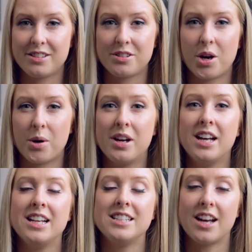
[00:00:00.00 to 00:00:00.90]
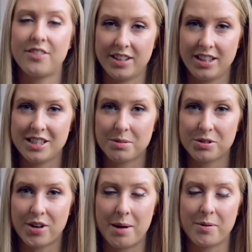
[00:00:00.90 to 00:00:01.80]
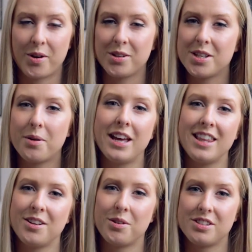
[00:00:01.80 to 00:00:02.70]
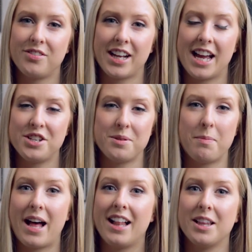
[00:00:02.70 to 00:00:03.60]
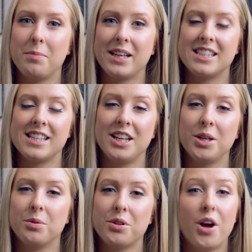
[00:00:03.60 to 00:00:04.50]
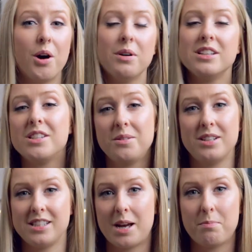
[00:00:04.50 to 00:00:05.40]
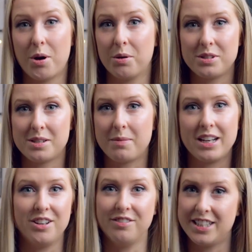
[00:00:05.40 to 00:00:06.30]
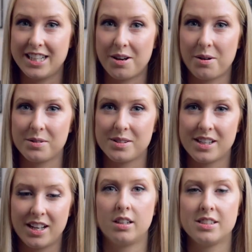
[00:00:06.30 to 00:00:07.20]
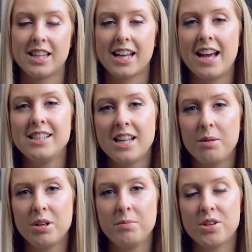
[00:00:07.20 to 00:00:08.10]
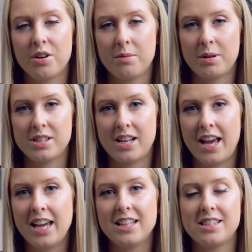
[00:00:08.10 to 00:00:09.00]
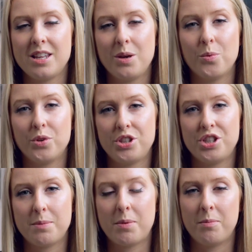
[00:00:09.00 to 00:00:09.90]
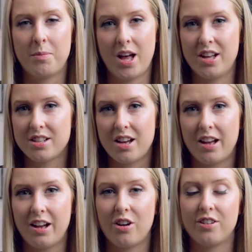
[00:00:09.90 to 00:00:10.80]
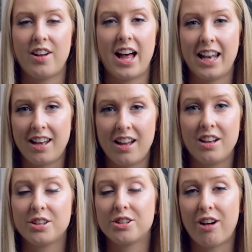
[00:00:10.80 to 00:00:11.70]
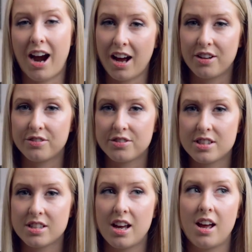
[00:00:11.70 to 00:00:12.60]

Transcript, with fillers: So definitely subscribe and also hit the notification bell because then you will know as soon as I post my new videos. So the case that I'm going to be talking about today is the wood chipper murder of Hella Crafts.